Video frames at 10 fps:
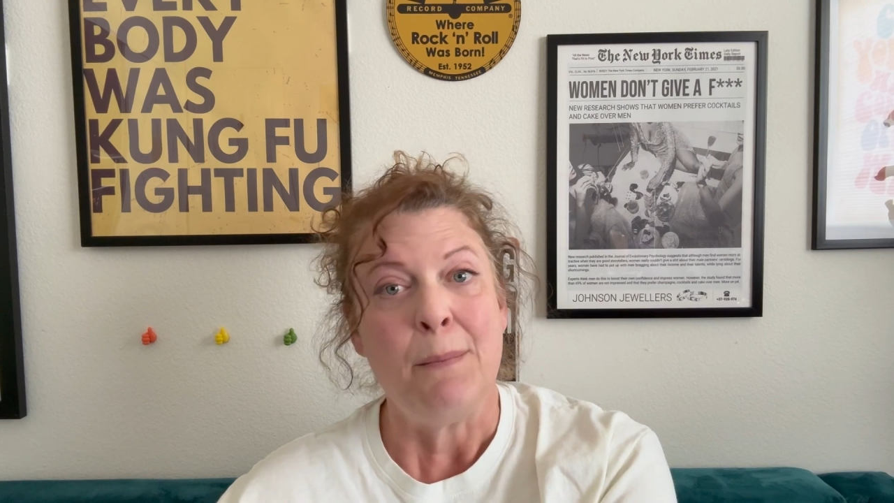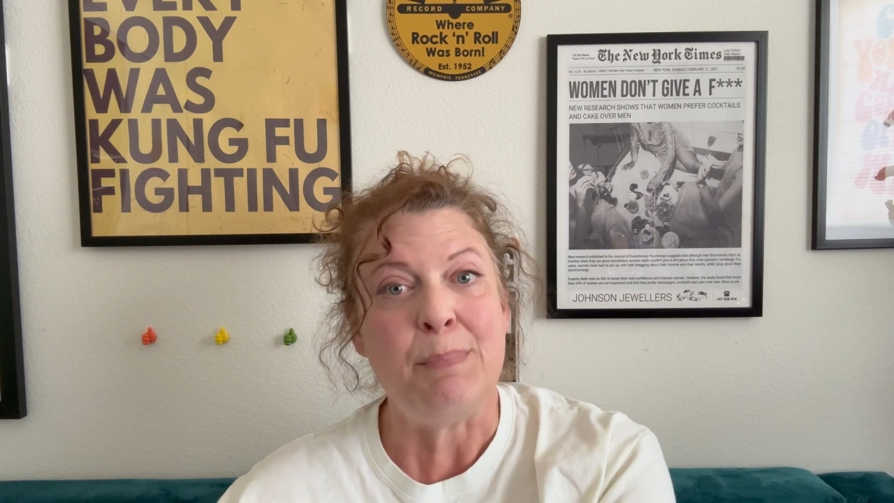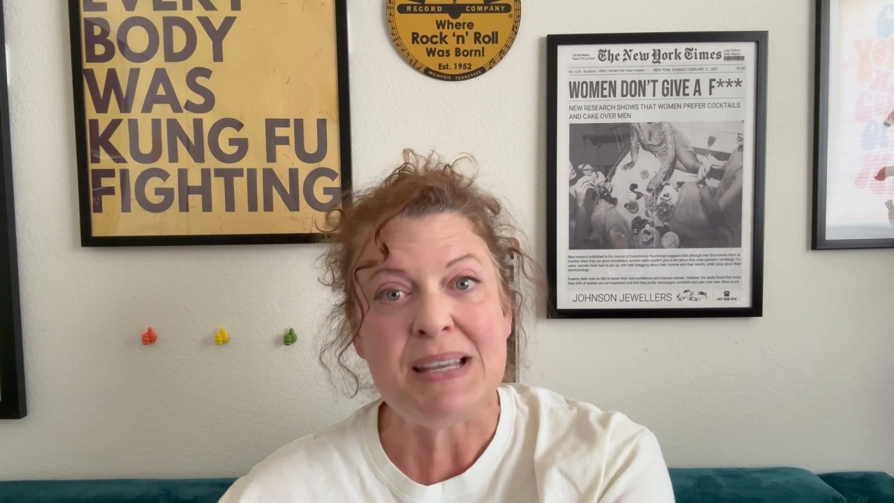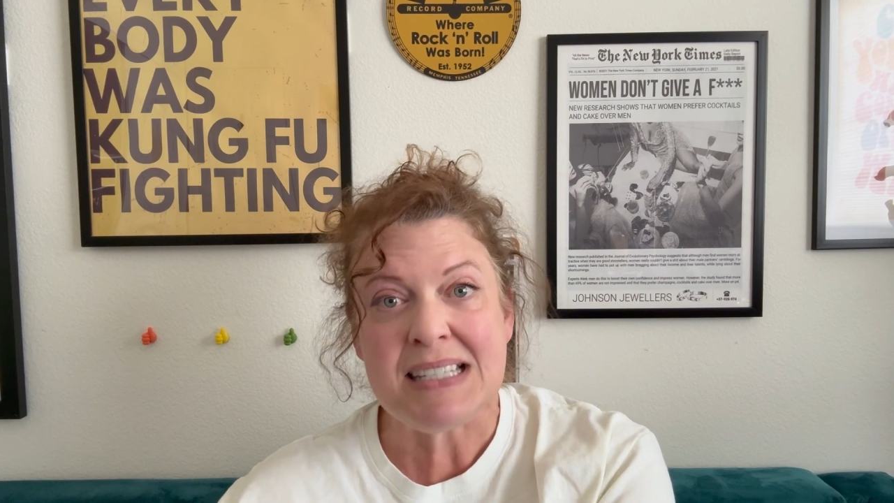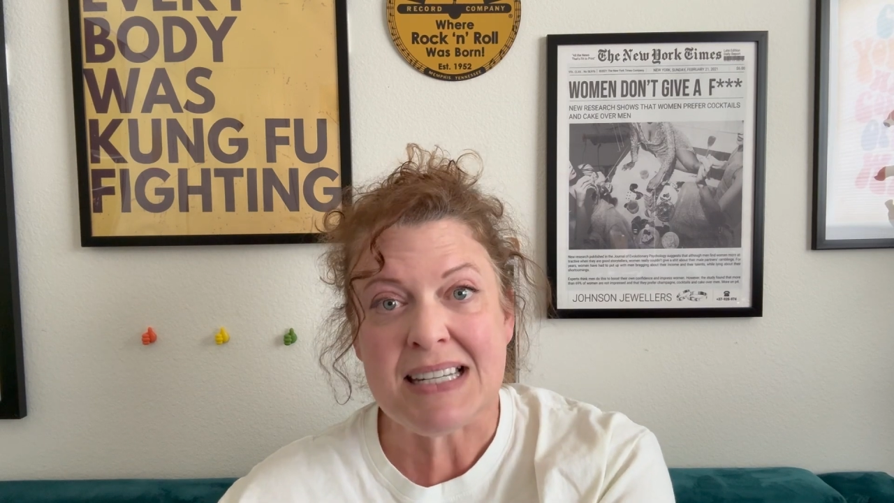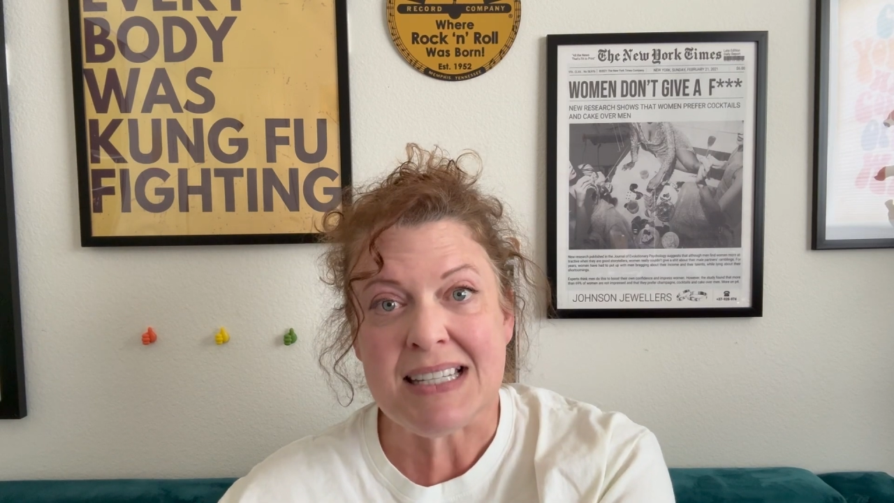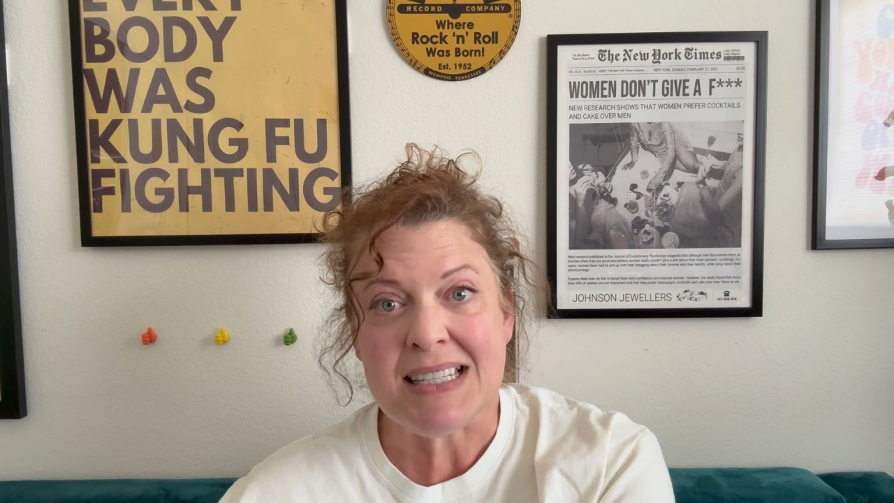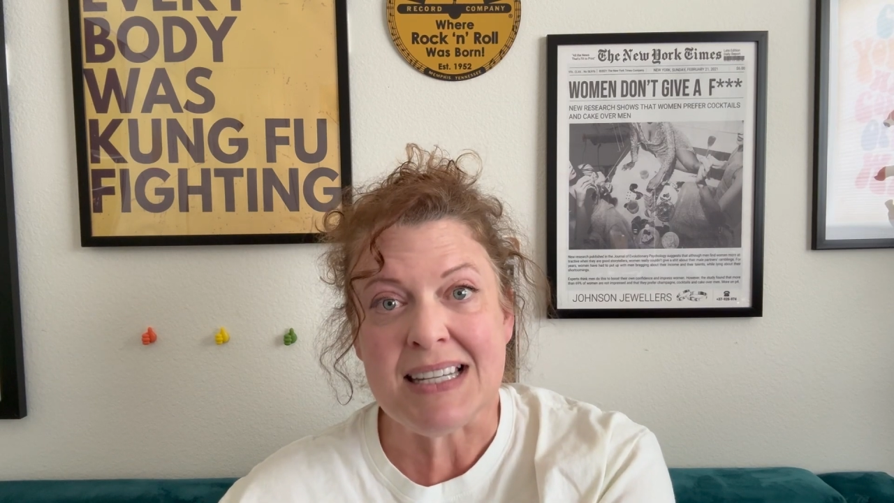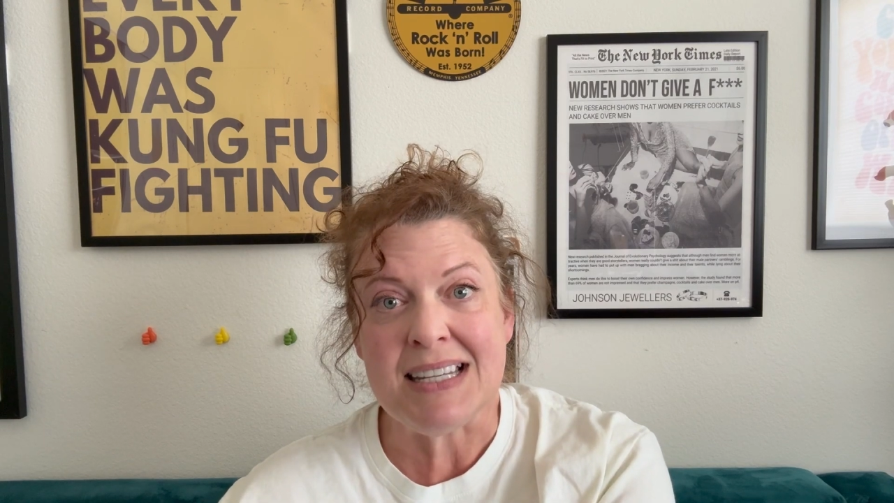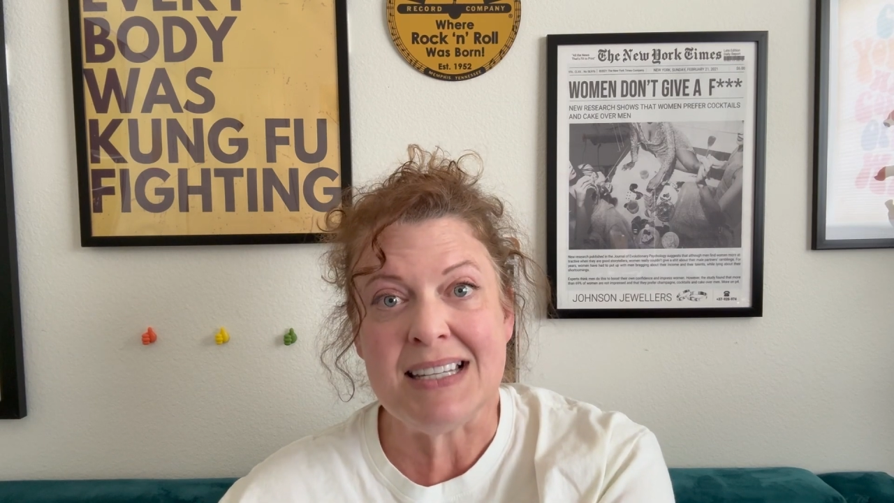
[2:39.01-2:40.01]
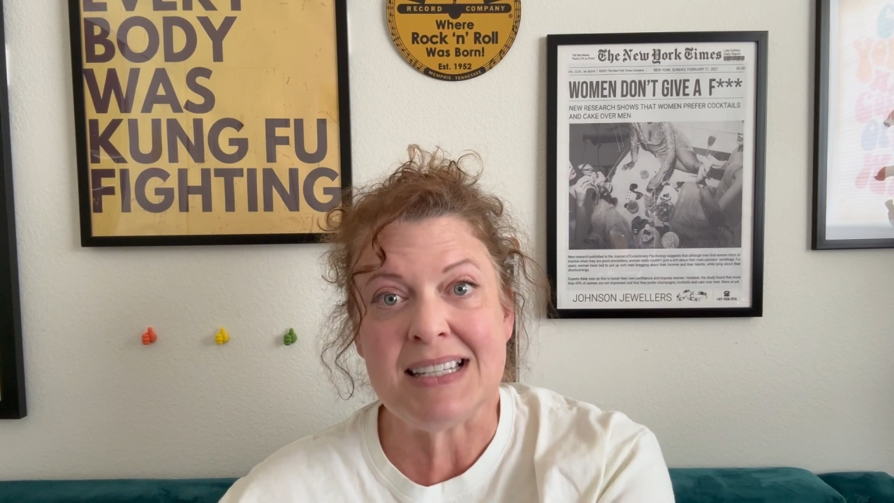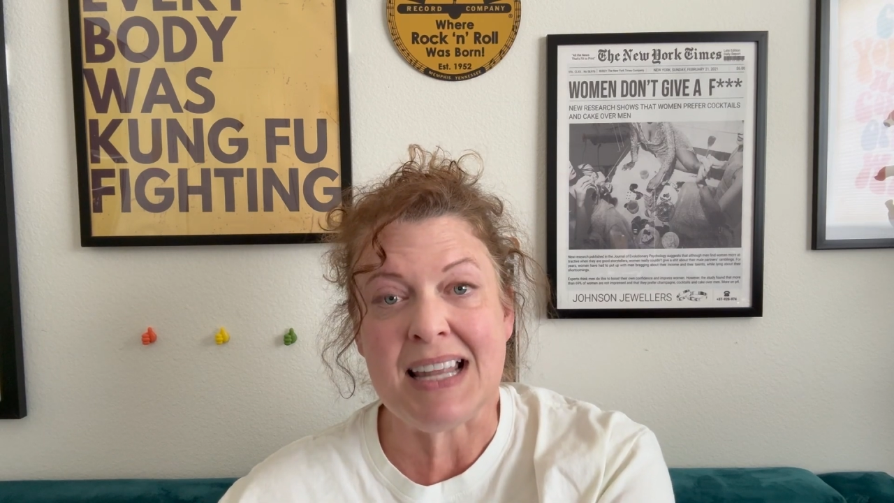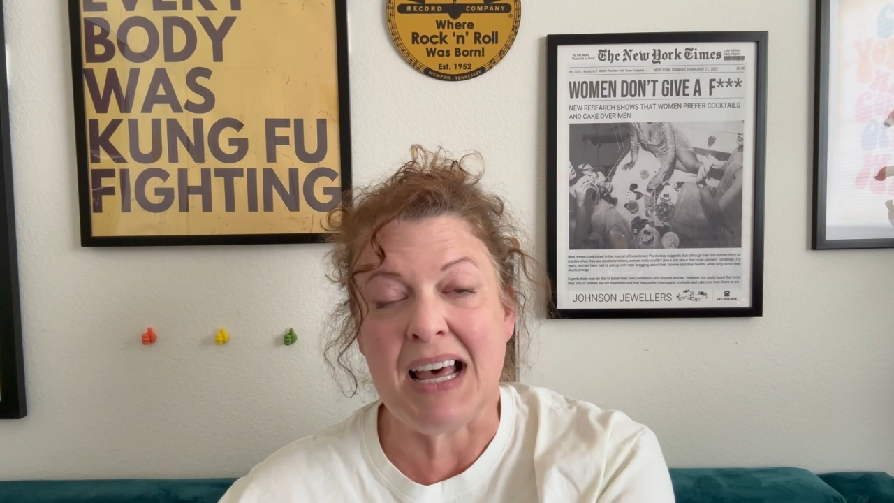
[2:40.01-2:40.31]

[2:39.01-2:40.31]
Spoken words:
businesses,